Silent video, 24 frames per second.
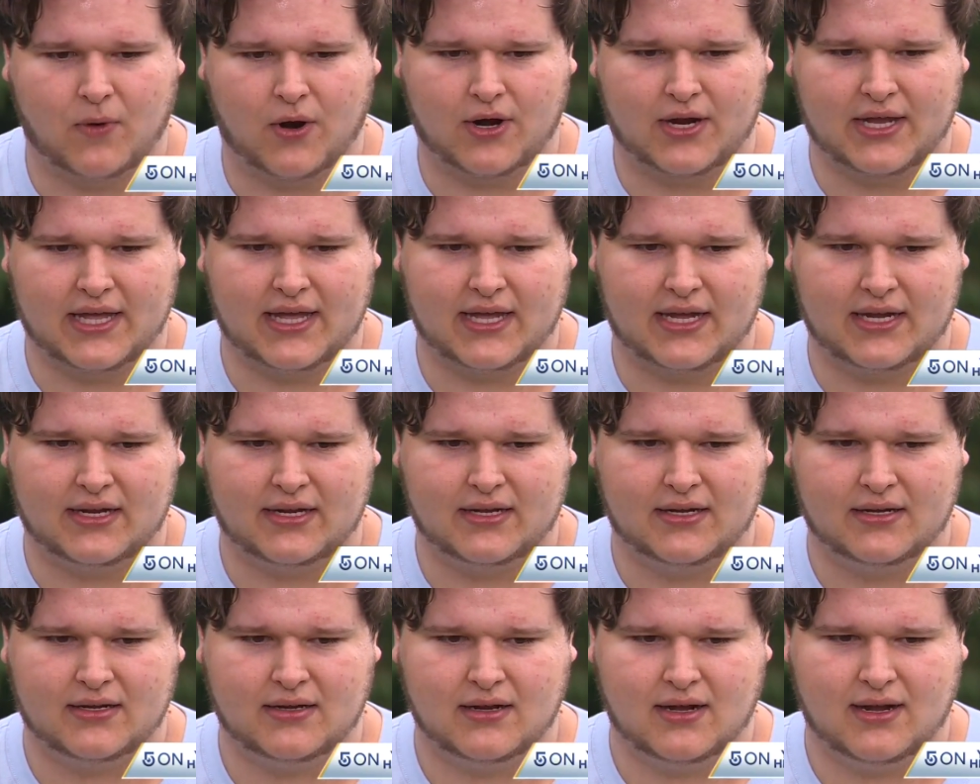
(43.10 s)

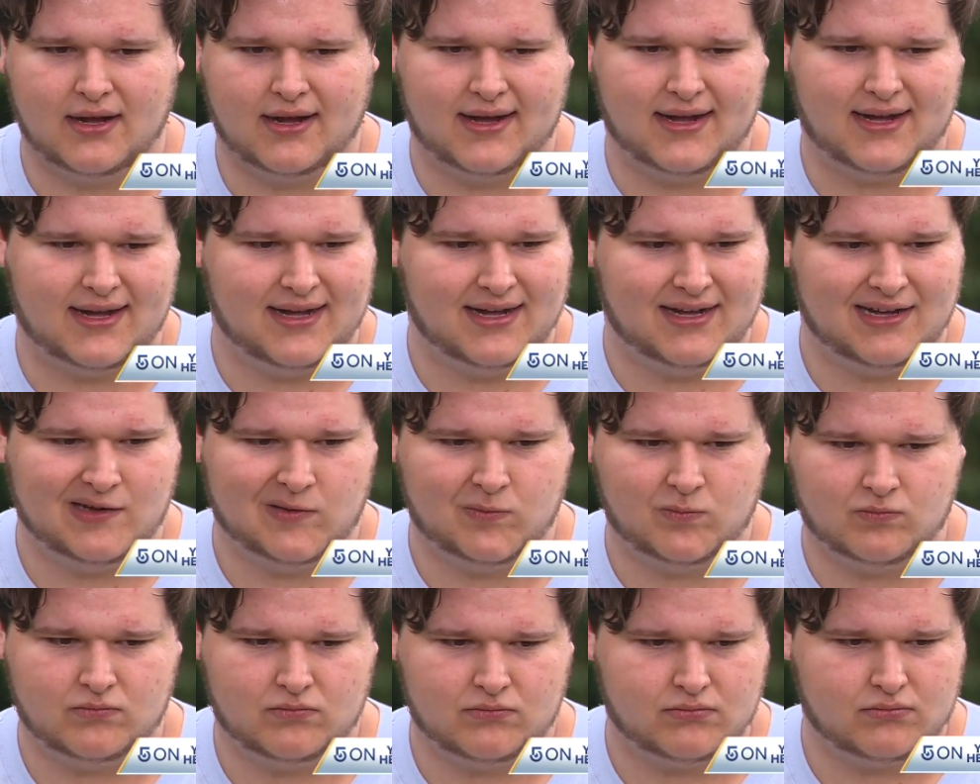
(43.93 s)
working,
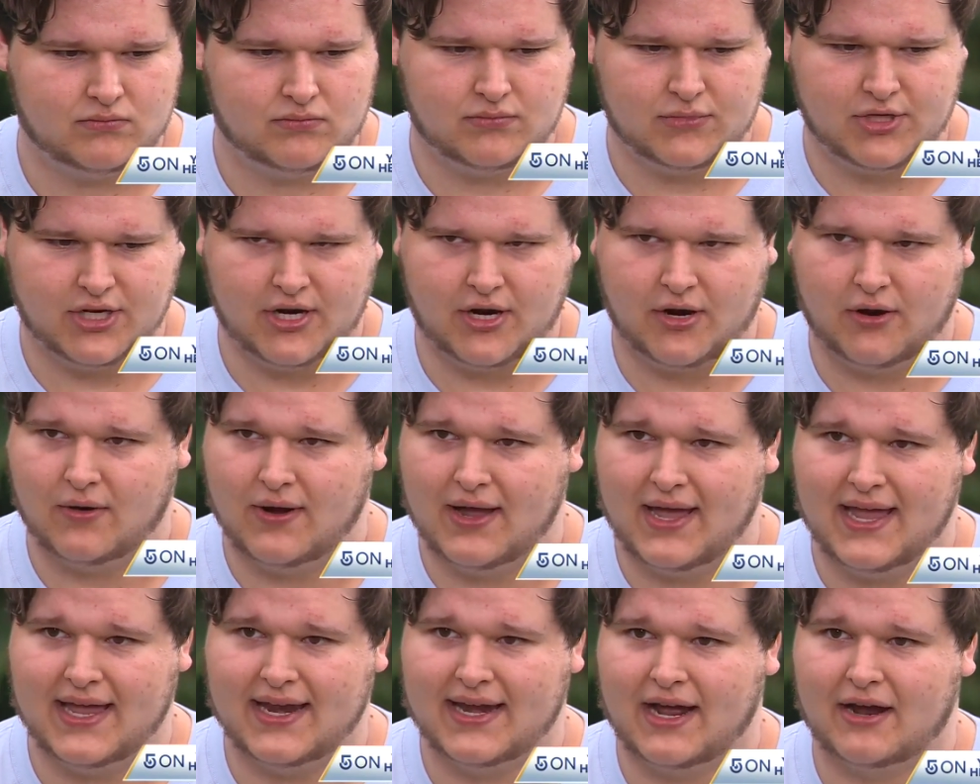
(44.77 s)

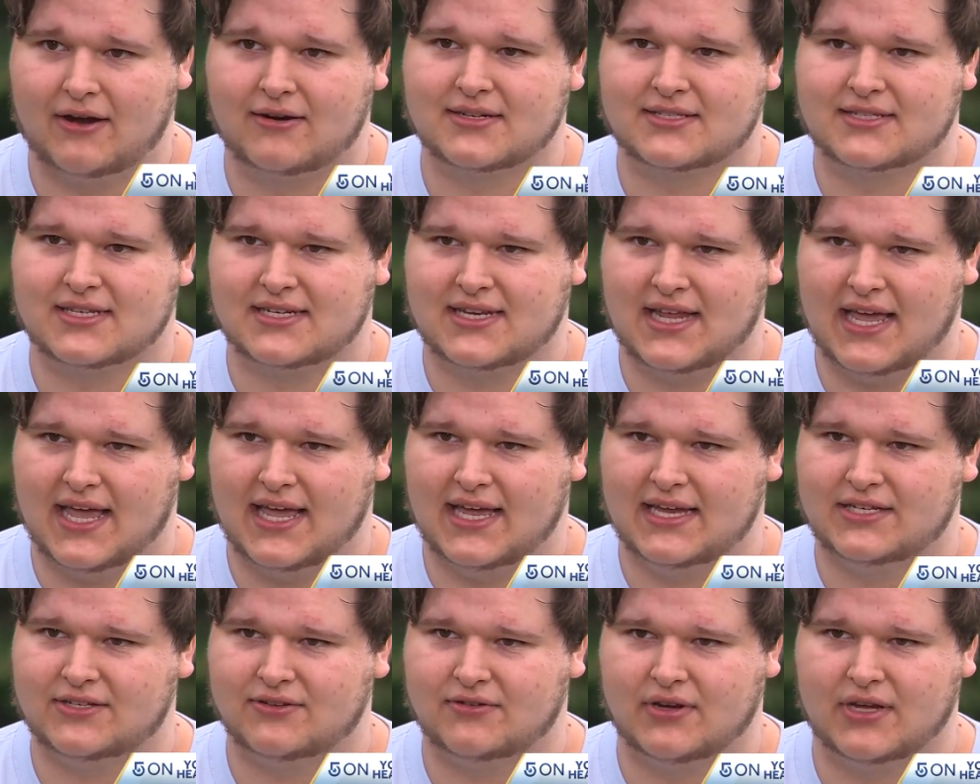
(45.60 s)
8 hours a
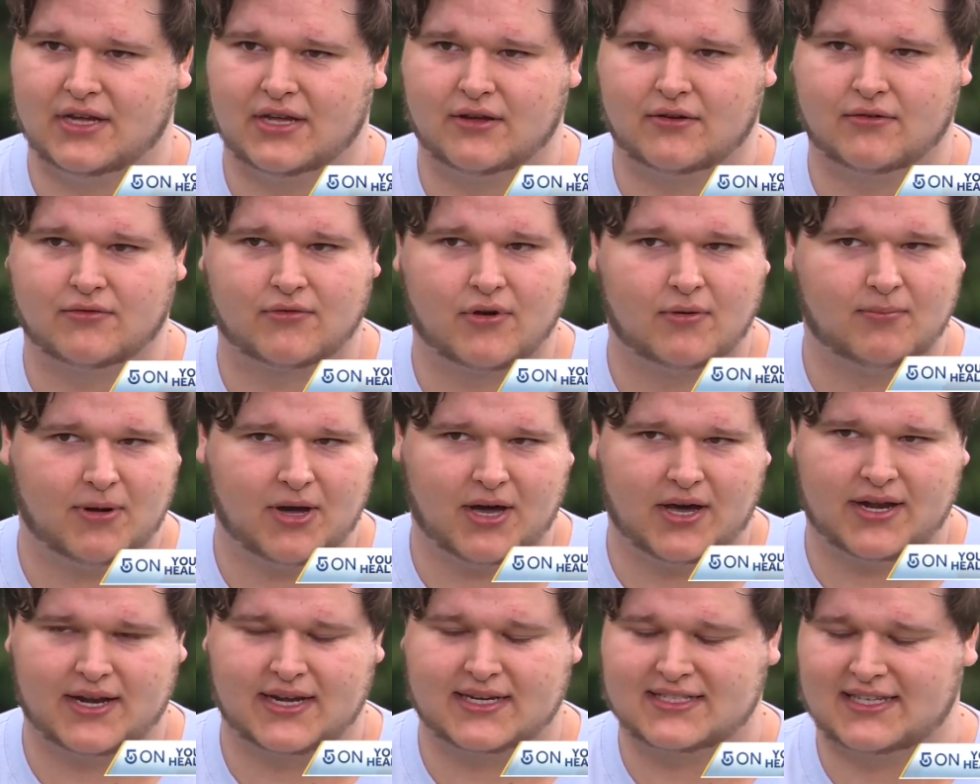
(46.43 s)
day doing
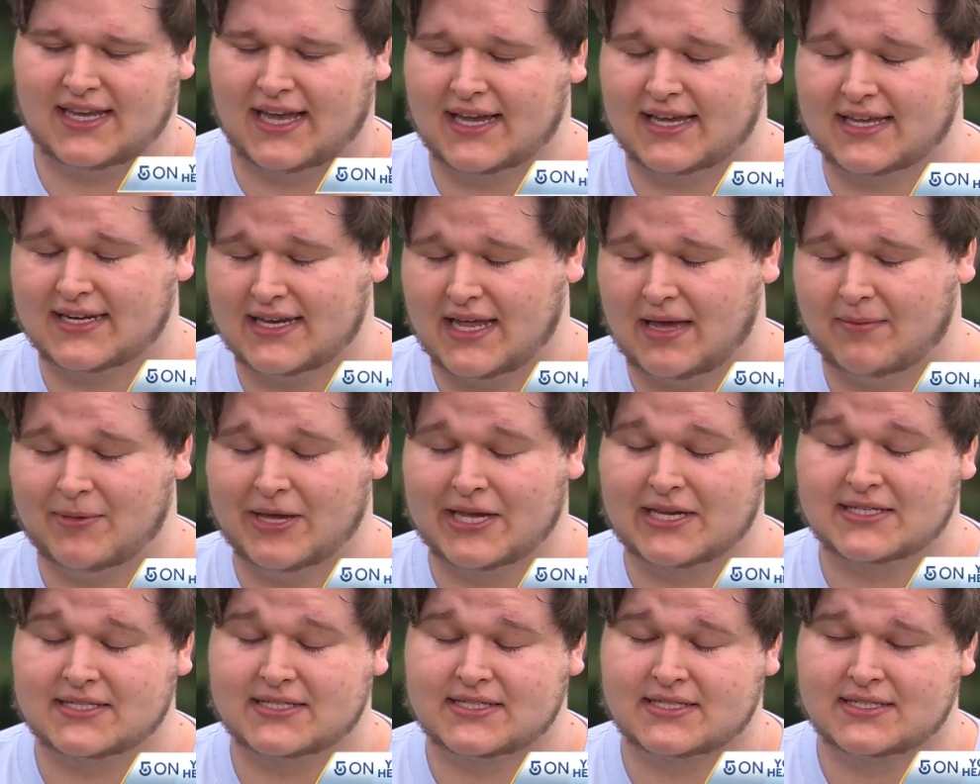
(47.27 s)
robotics,
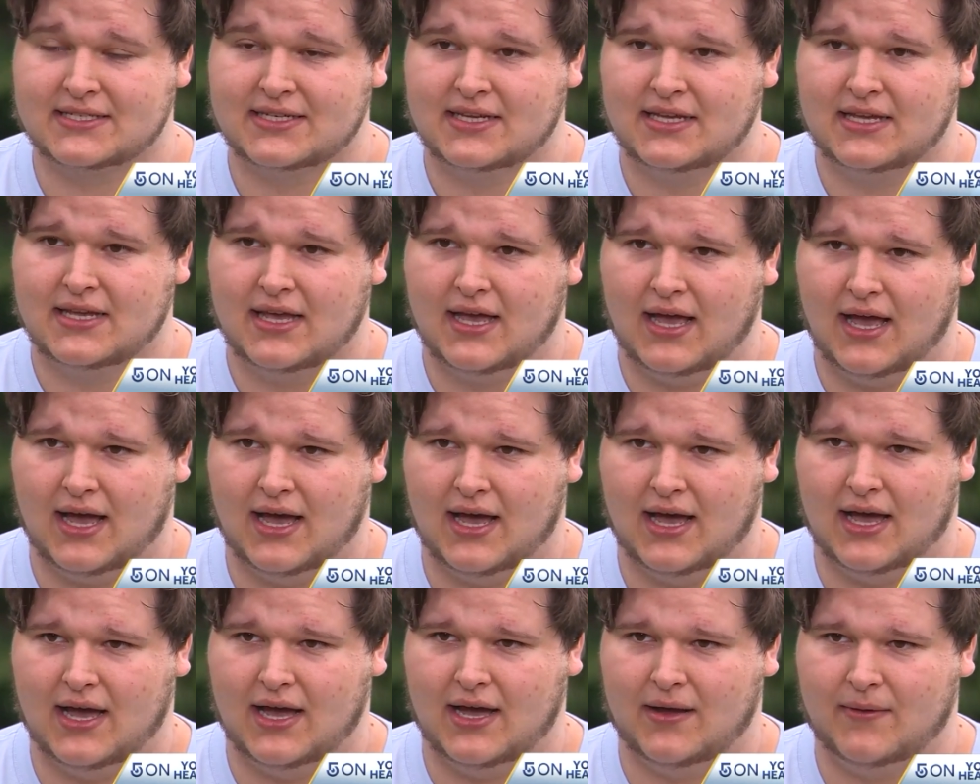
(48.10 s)
academics.
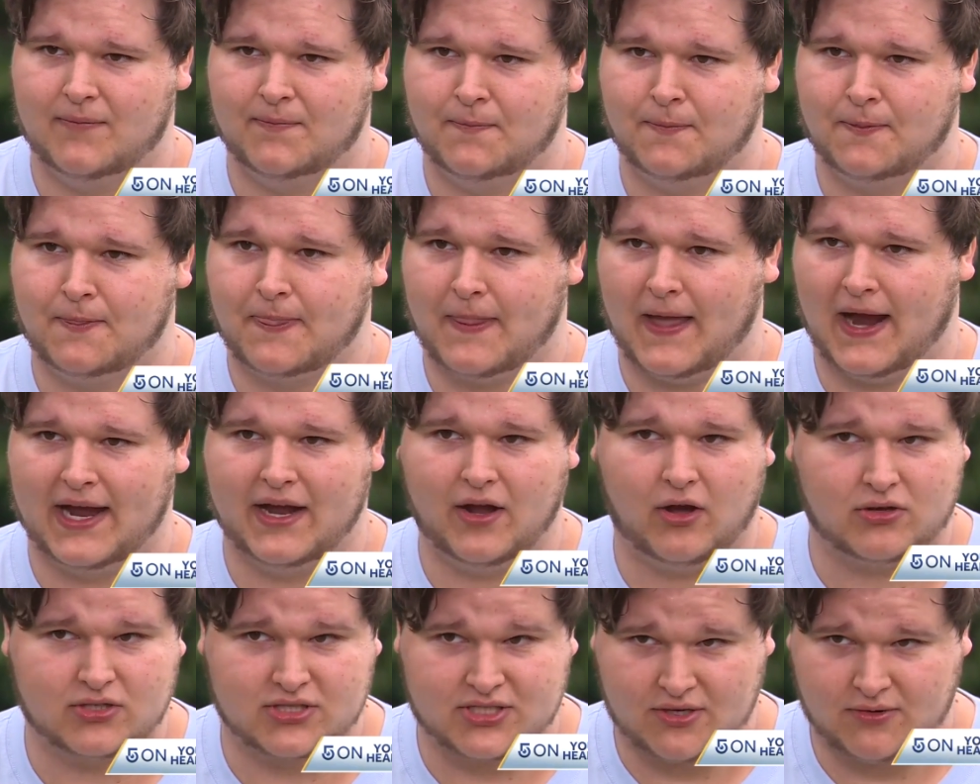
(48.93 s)
I
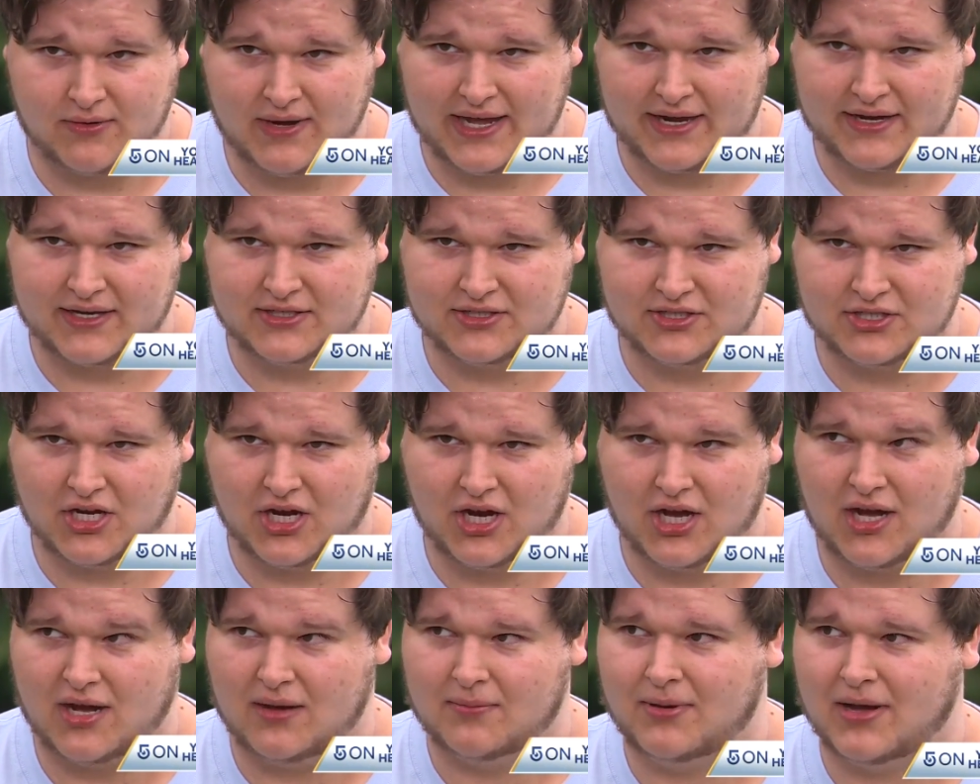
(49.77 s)
also had a
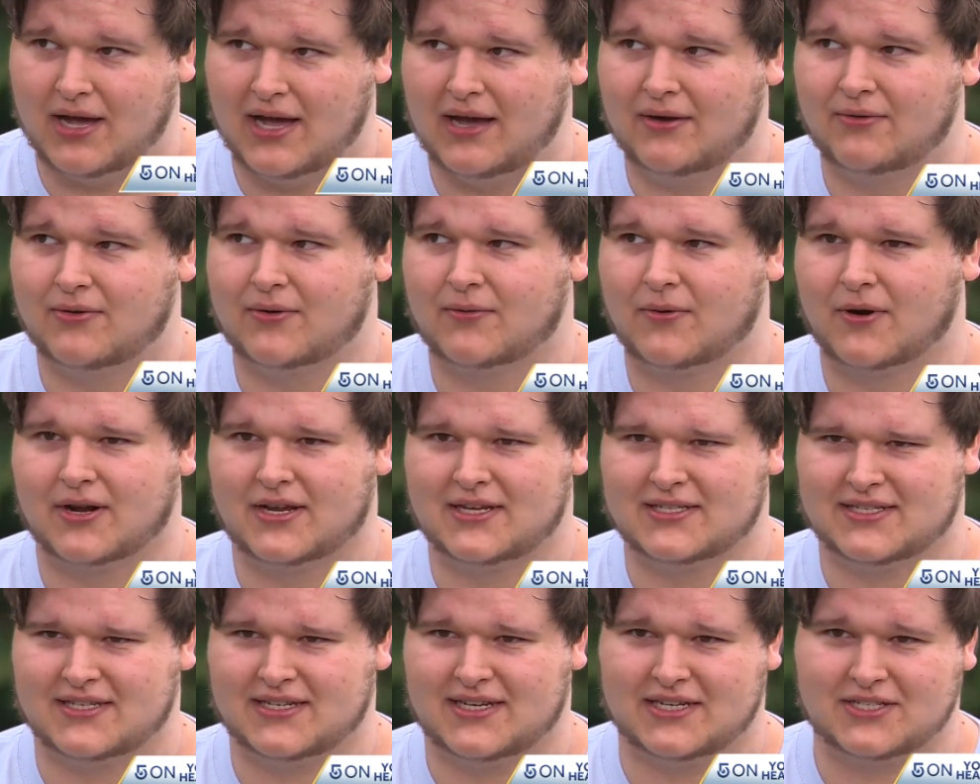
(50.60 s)
job. I would work as a